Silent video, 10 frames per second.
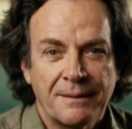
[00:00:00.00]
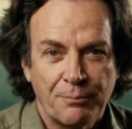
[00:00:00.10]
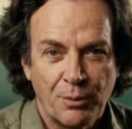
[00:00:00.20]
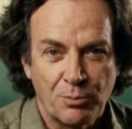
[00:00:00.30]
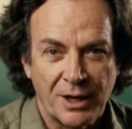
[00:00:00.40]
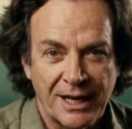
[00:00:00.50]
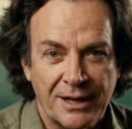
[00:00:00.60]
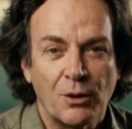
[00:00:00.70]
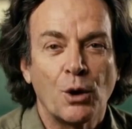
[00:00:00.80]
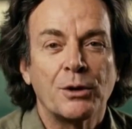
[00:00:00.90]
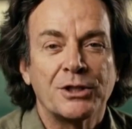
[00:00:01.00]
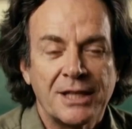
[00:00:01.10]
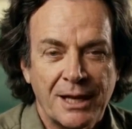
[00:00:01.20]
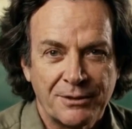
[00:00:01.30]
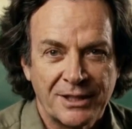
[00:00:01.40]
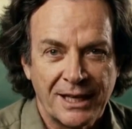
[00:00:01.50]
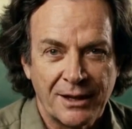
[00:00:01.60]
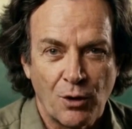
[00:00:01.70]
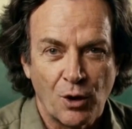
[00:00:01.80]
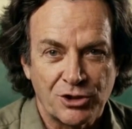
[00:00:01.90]
But really, they're all the same thing.
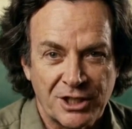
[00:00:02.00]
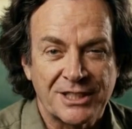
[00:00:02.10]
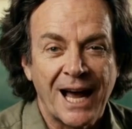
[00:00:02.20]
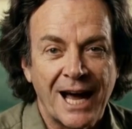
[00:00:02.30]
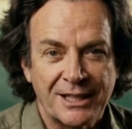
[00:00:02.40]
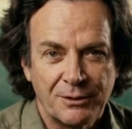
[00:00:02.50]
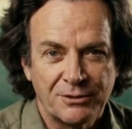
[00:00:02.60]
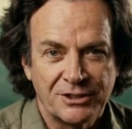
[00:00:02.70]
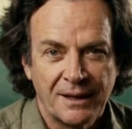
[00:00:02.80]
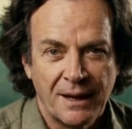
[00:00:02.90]
They're all just atoms,